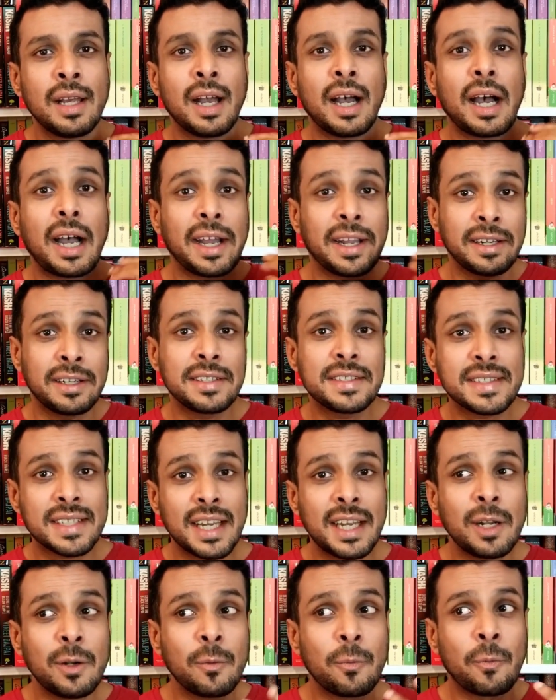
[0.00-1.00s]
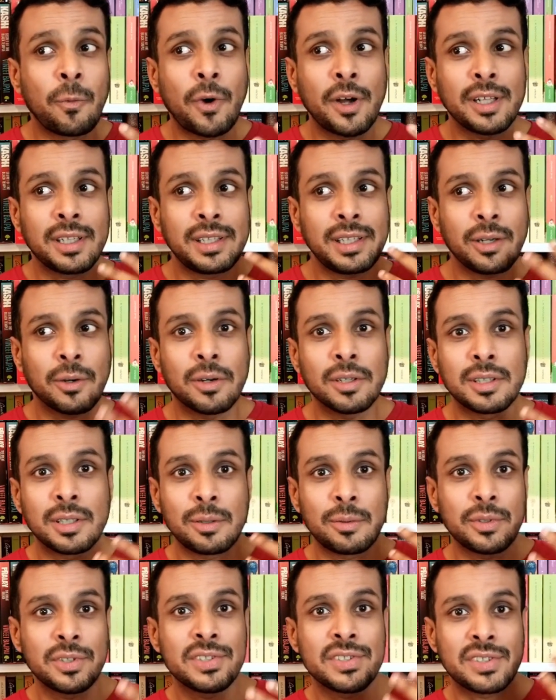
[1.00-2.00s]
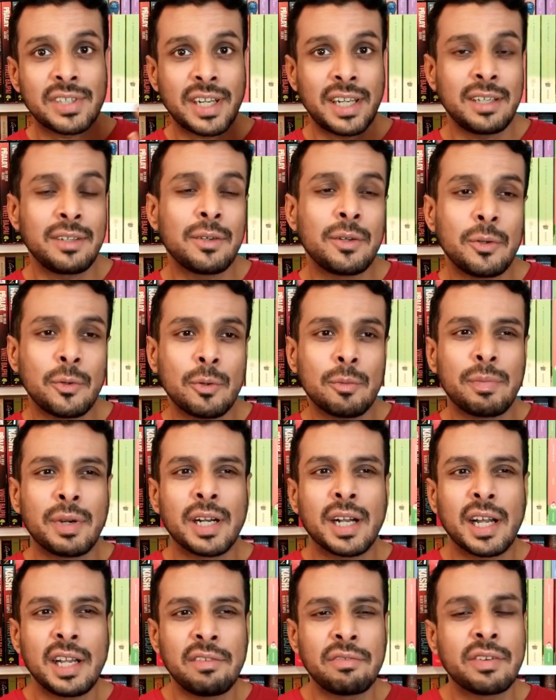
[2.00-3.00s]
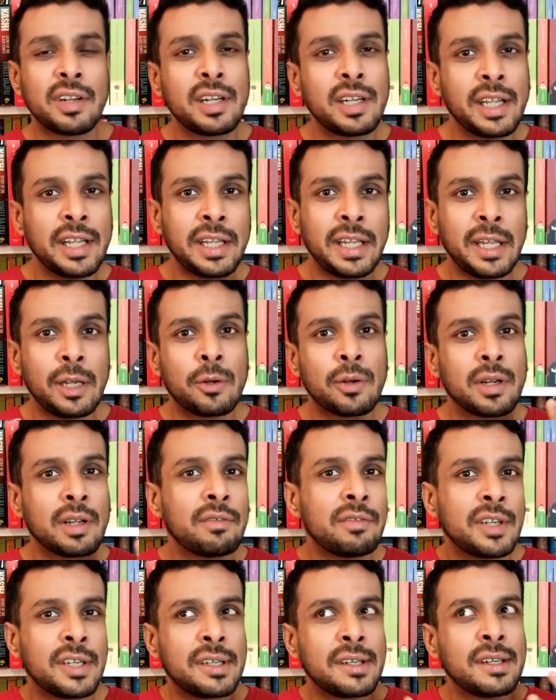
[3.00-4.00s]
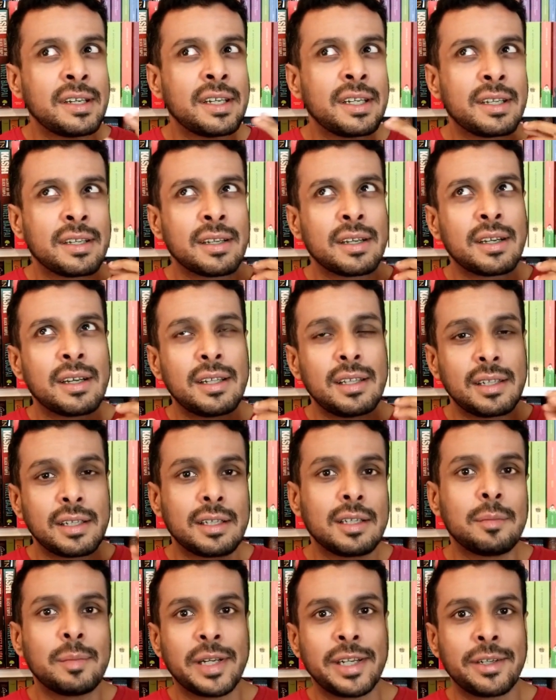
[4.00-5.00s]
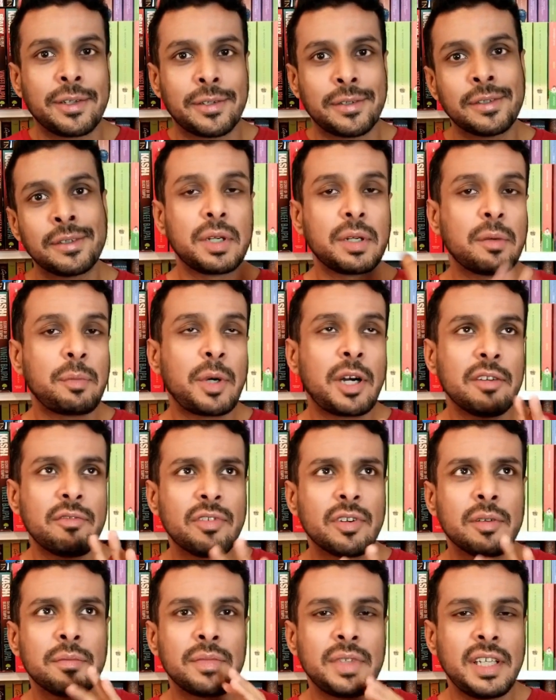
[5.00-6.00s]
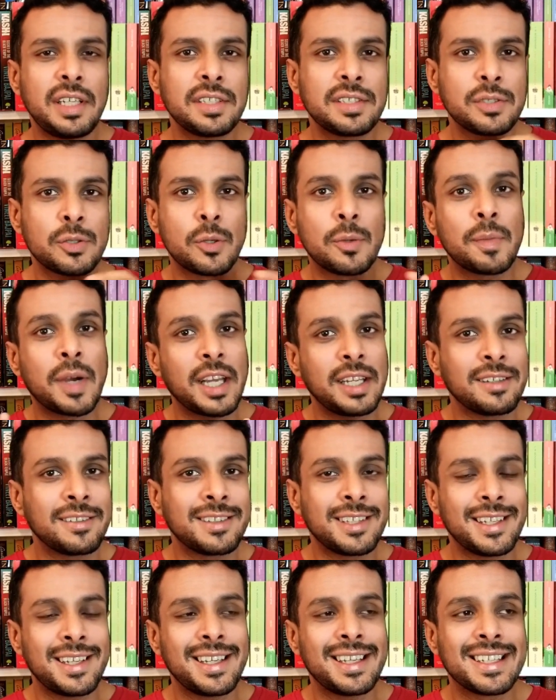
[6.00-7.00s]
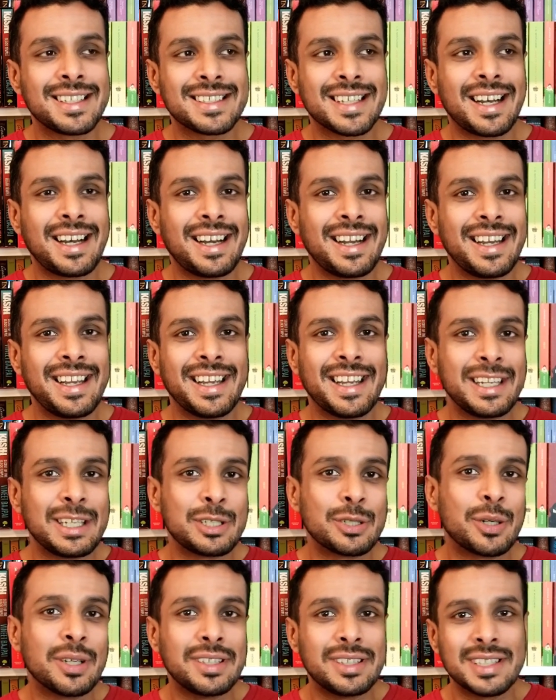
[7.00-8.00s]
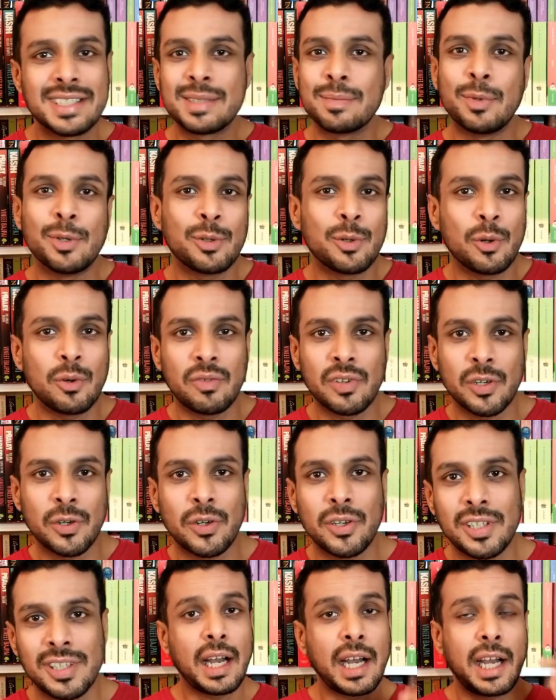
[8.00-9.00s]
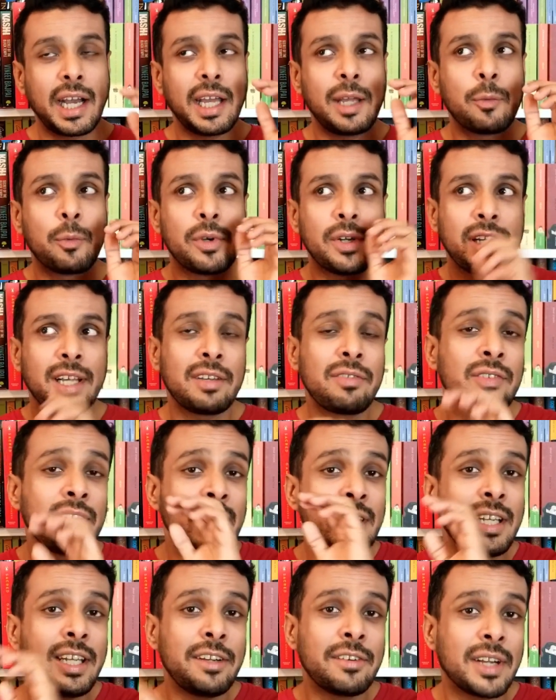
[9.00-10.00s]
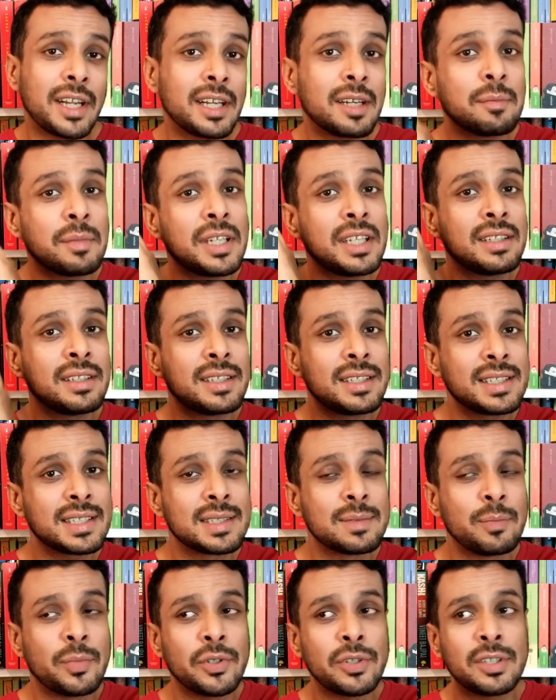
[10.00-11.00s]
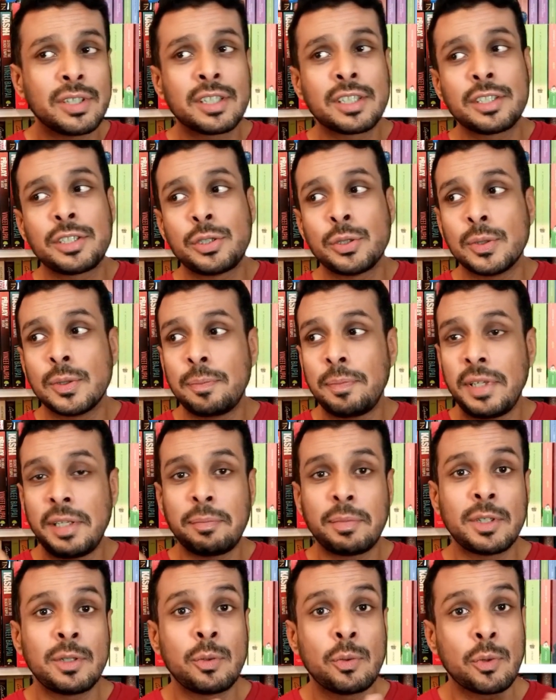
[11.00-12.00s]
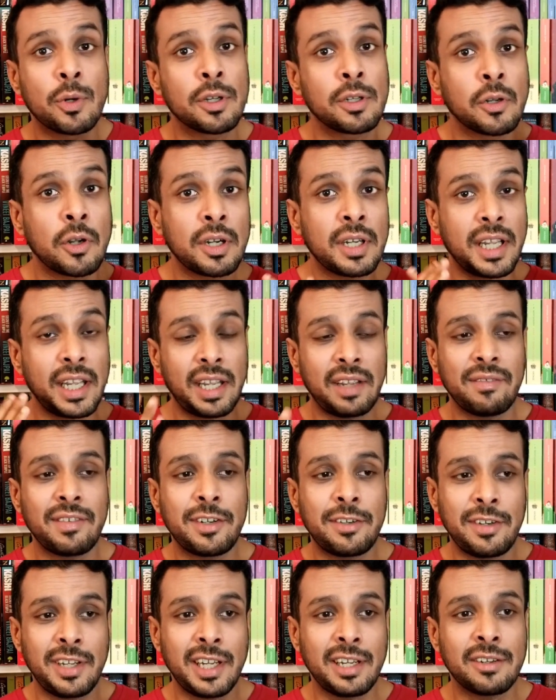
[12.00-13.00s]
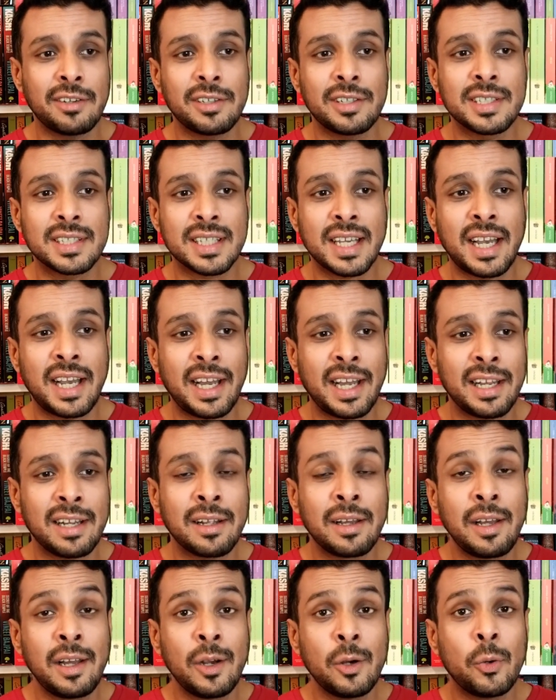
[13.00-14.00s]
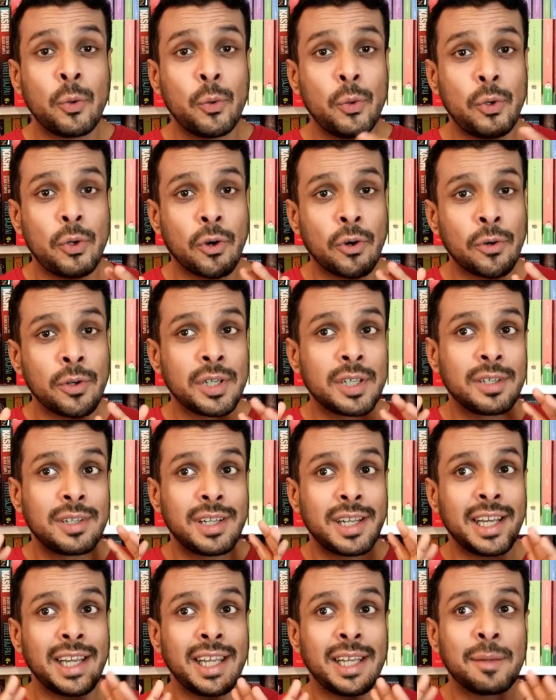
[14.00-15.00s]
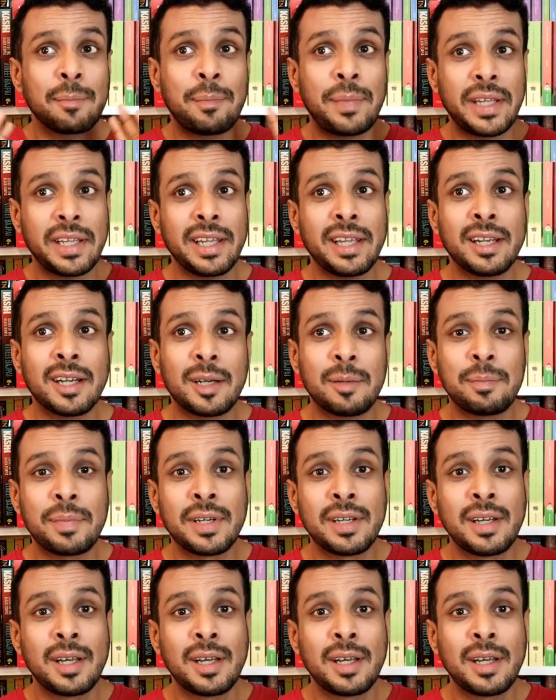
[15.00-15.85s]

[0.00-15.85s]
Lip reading: I understand what the author was trying to do, but I felt like he could have written it a little better. But apart from these two minor things, I enjoyed this book overall. I would definitely recommend this book to people who are not avid readers and who don't like picking up